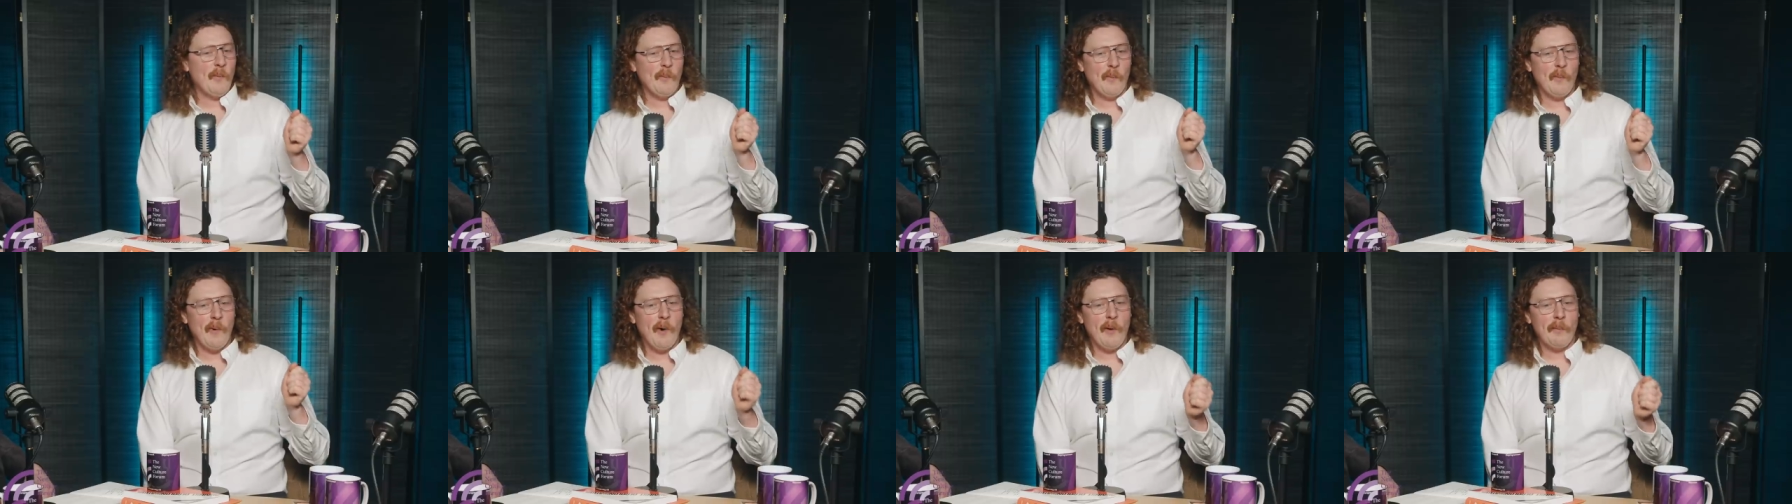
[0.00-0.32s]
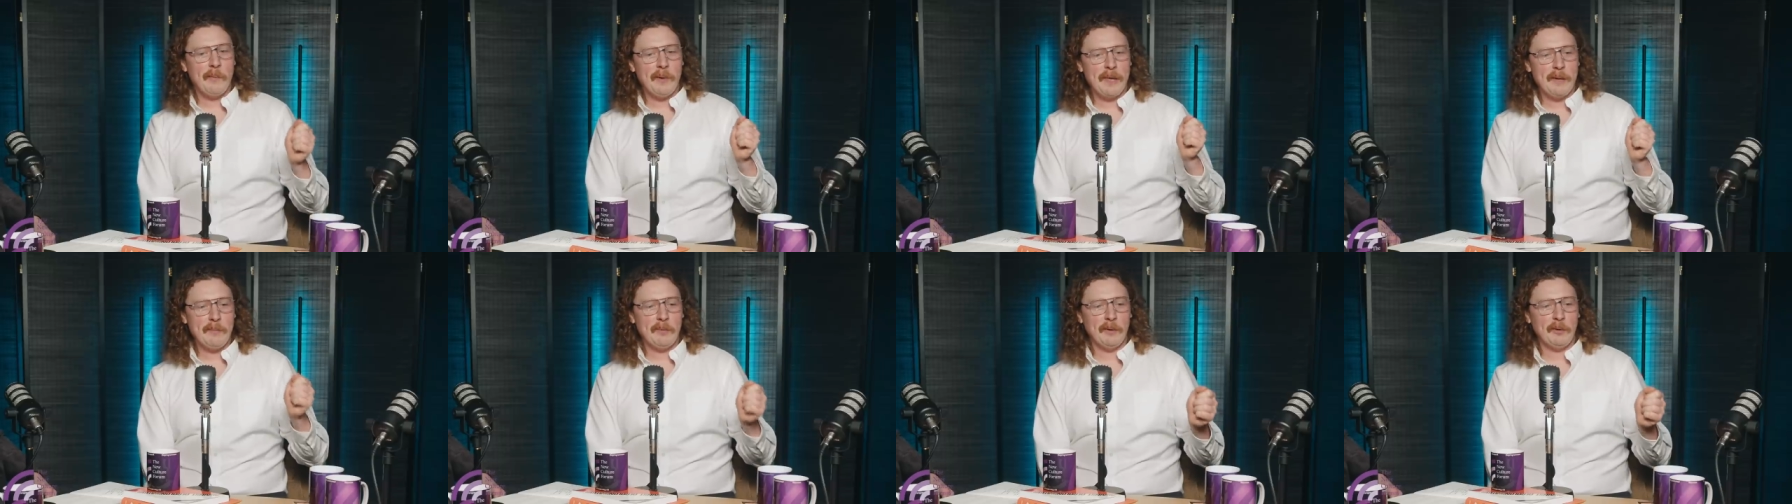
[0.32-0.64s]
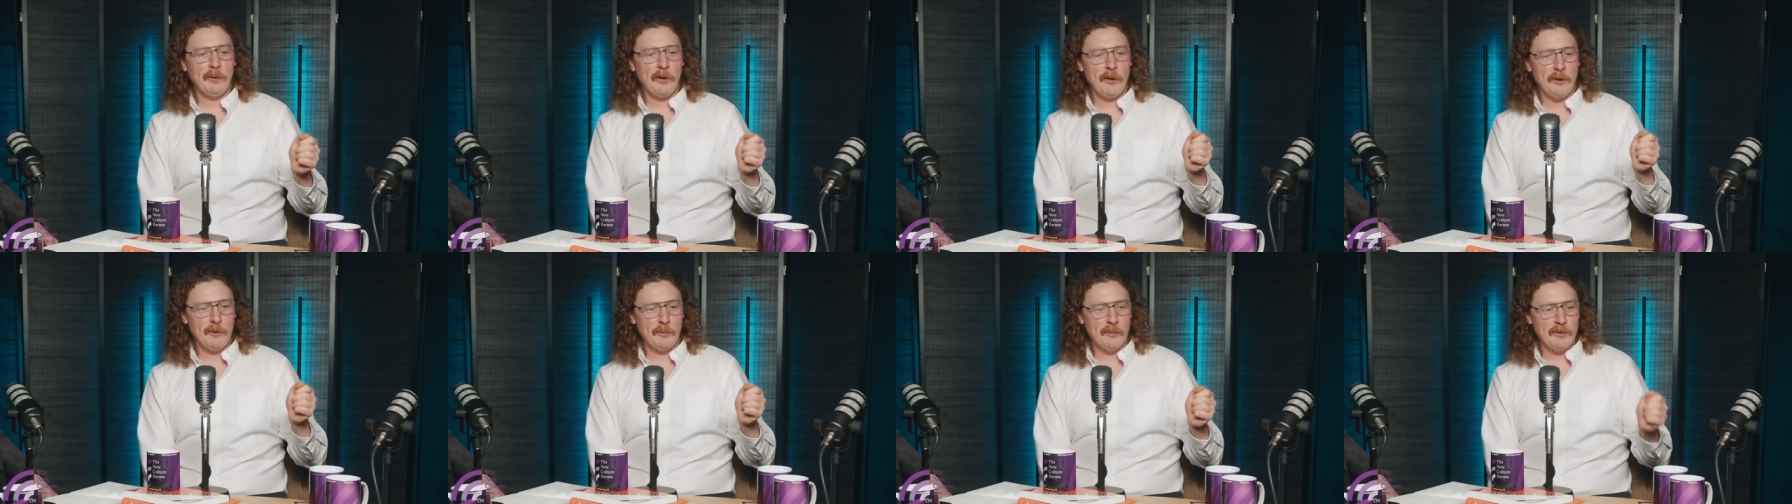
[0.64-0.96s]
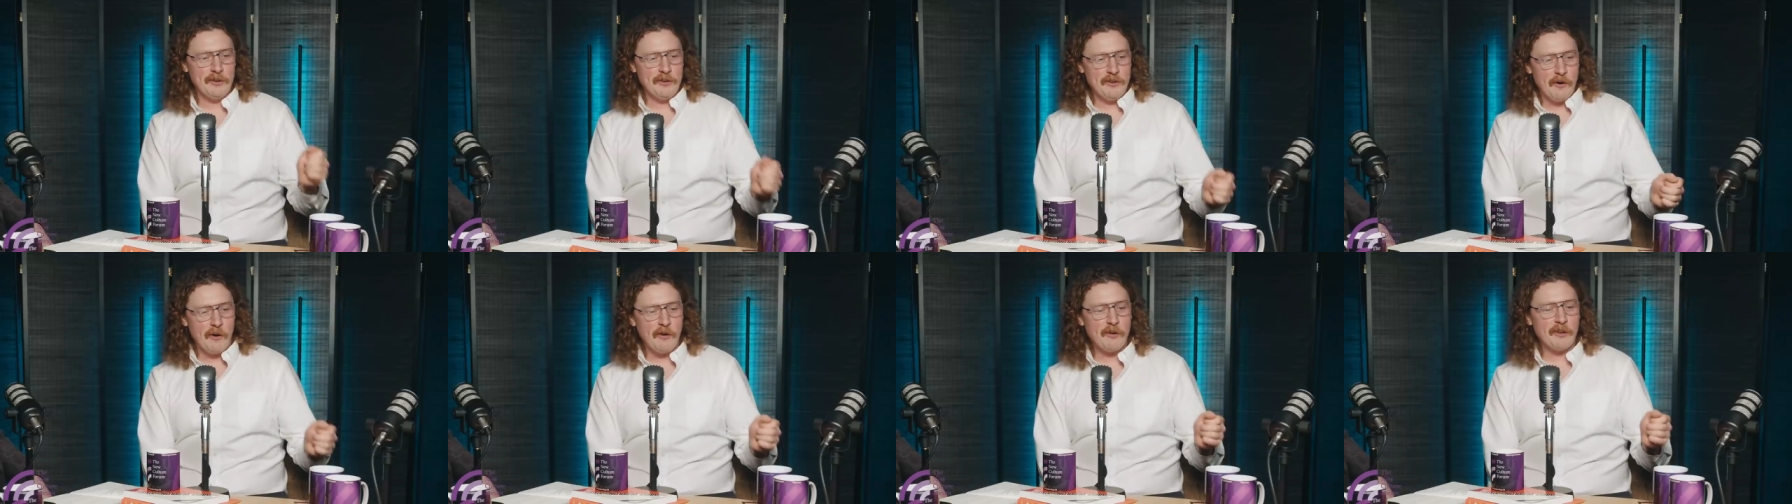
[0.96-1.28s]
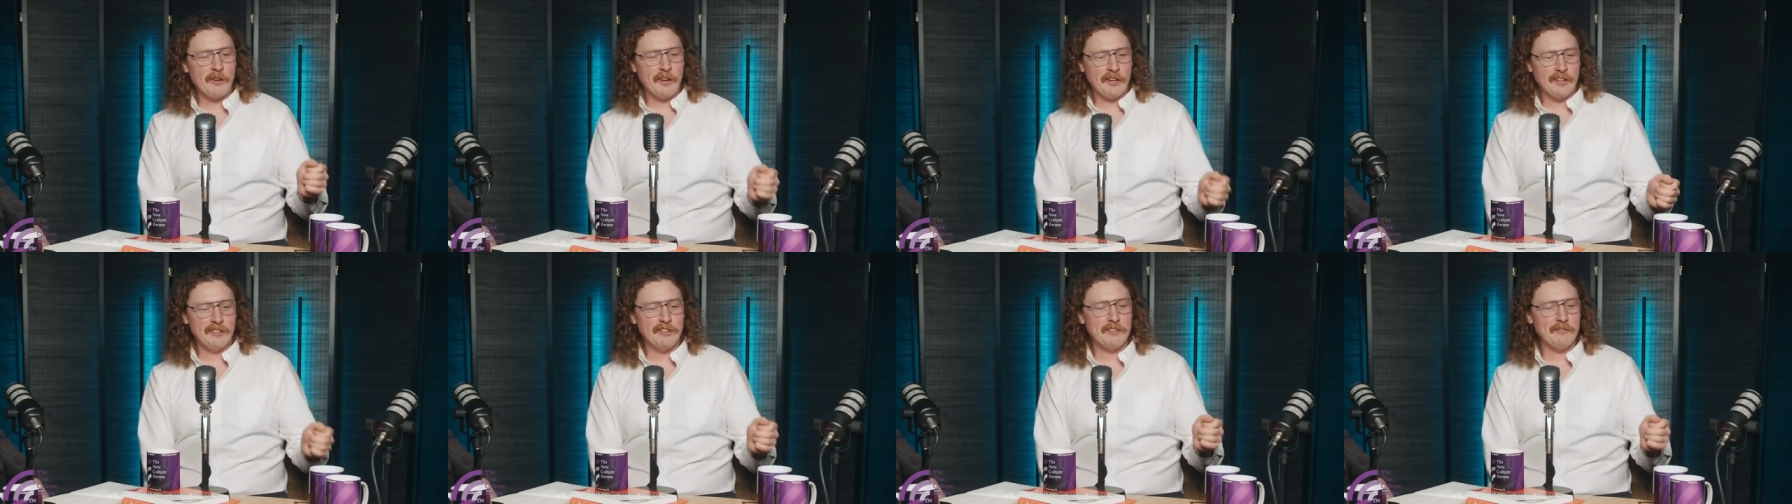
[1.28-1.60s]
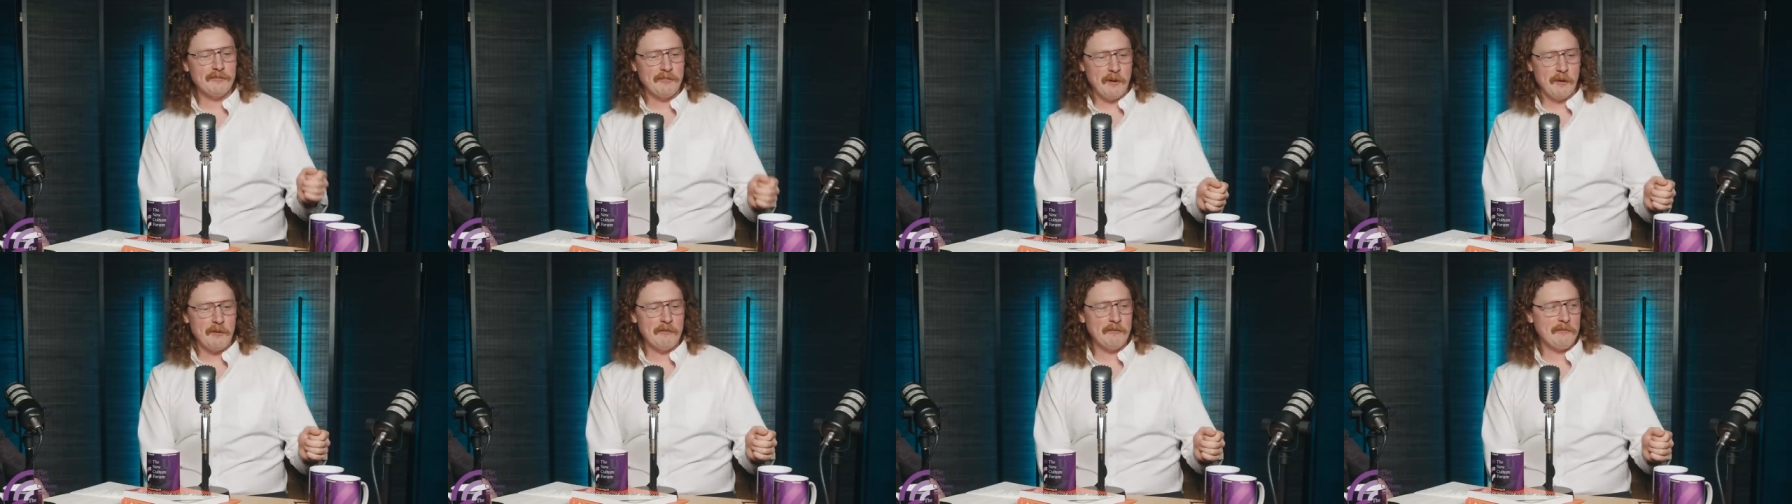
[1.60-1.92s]
what people who were not going to
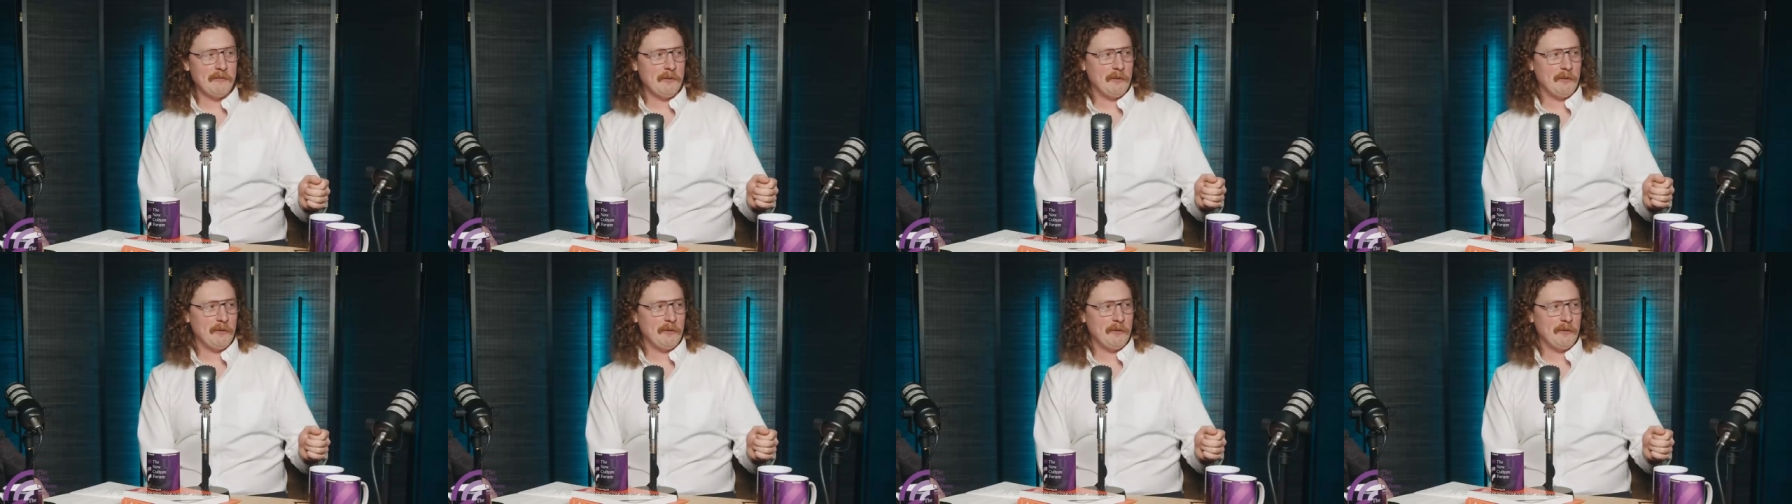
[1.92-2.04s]
vote